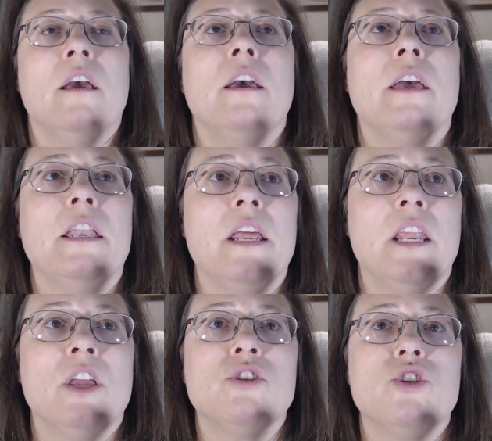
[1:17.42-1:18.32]

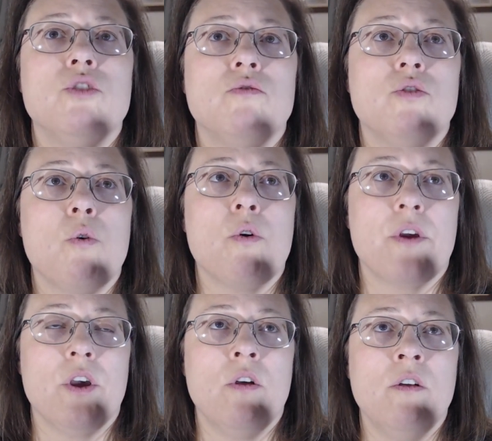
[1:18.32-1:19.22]
knitting
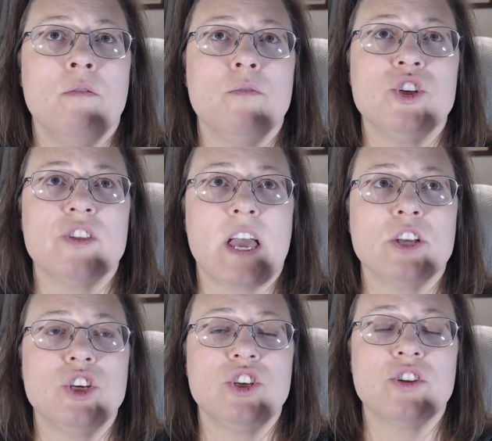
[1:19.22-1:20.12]
tutorial, which is
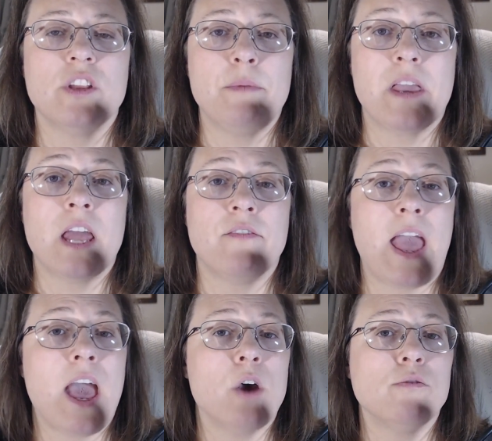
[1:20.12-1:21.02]
actually just going to be kind of a
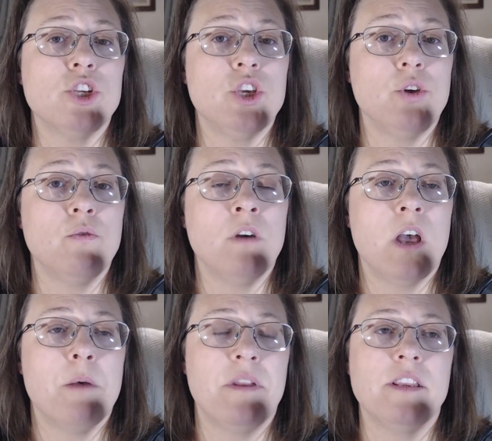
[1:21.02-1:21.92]
how-to.
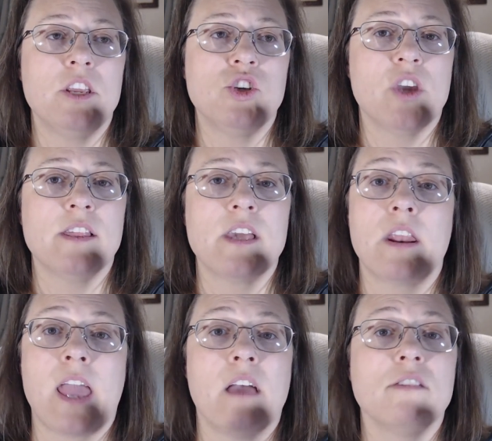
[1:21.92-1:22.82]
I'm going to teach you guys how to
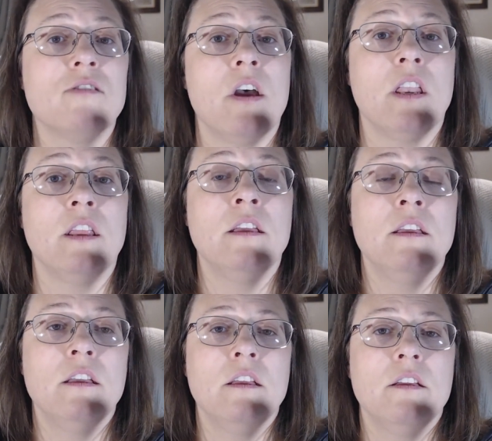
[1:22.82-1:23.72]
cast on
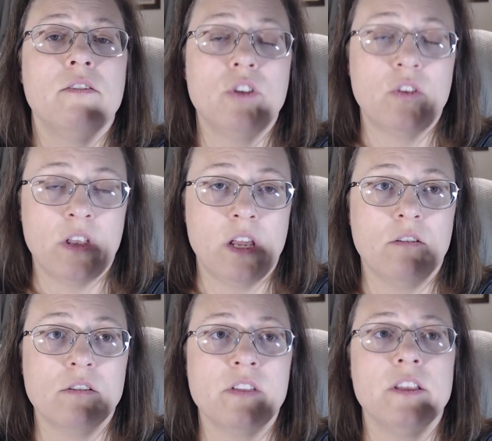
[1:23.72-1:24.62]
to the
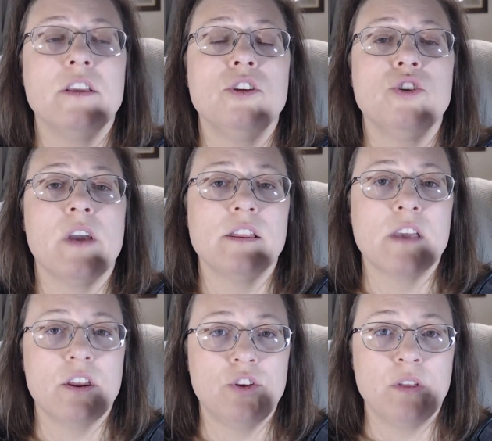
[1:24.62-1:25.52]
needles and then teach you guys
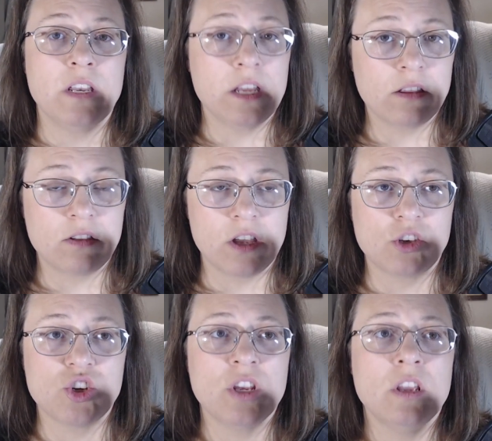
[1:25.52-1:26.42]
how to do the knit
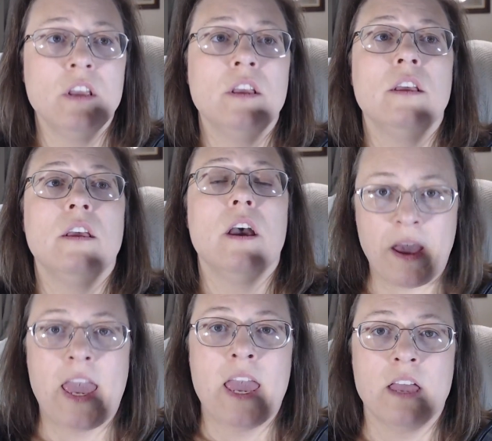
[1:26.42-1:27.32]
stitch
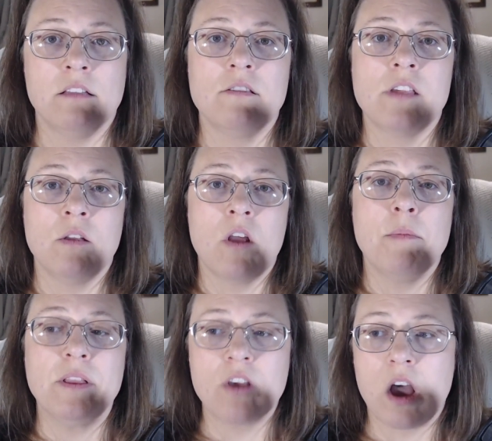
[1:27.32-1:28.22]
hands, and I'll be
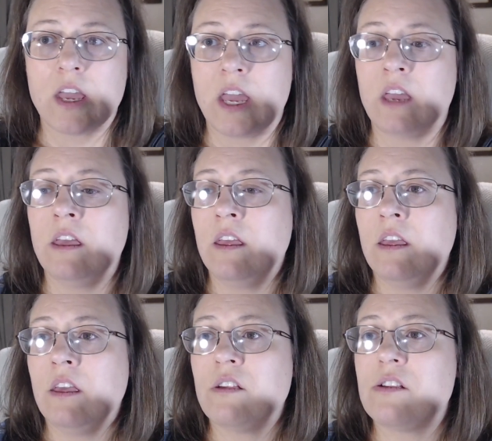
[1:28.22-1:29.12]
talking.
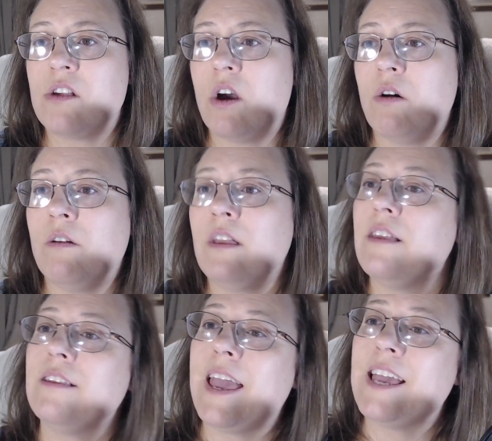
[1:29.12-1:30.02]
So,
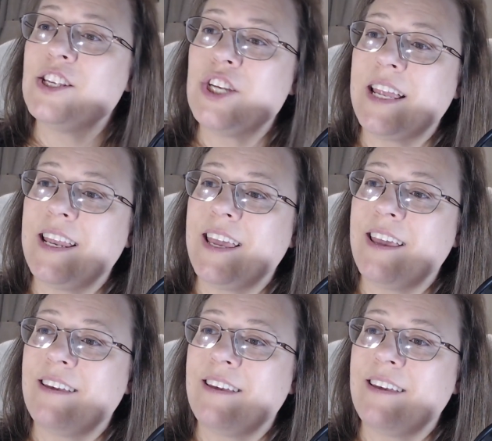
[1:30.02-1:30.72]
hey Jeannie.